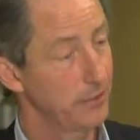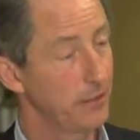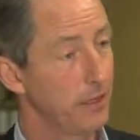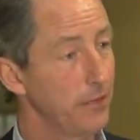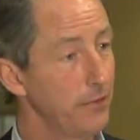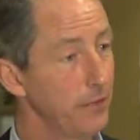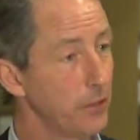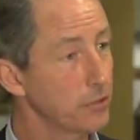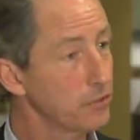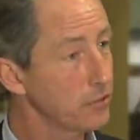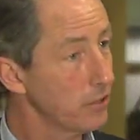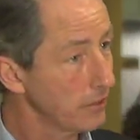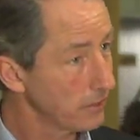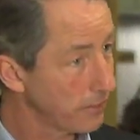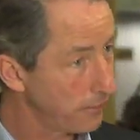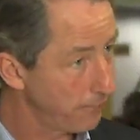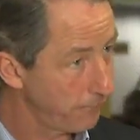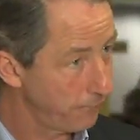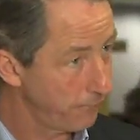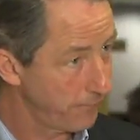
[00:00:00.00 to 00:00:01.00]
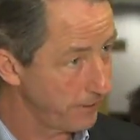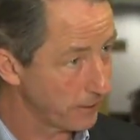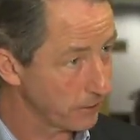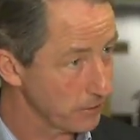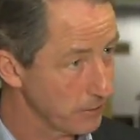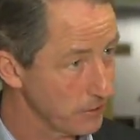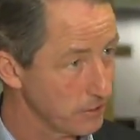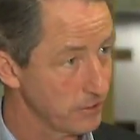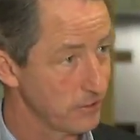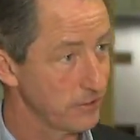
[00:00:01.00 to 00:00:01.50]
And those are
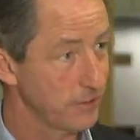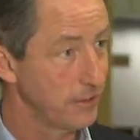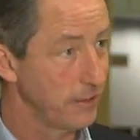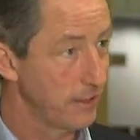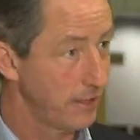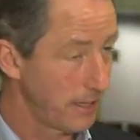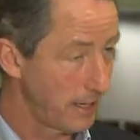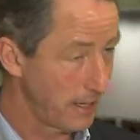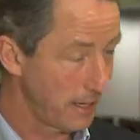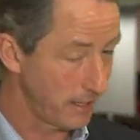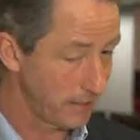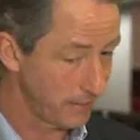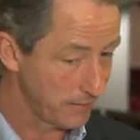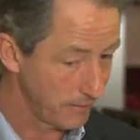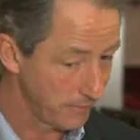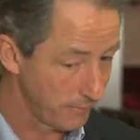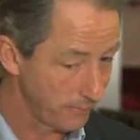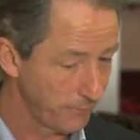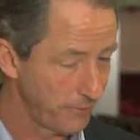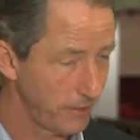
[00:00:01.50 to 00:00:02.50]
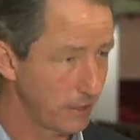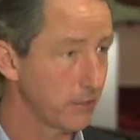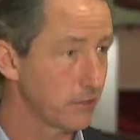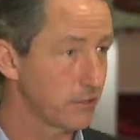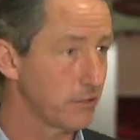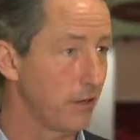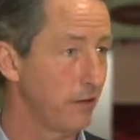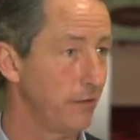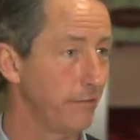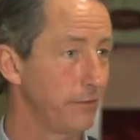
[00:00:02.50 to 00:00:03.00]
figures, and
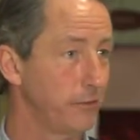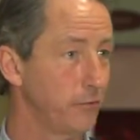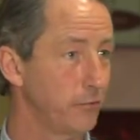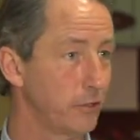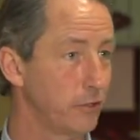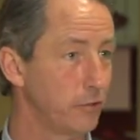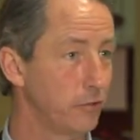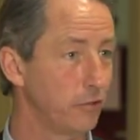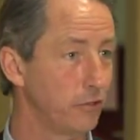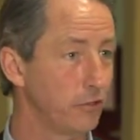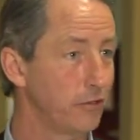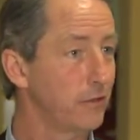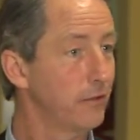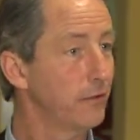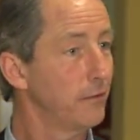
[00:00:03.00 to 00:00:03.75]
figures are very good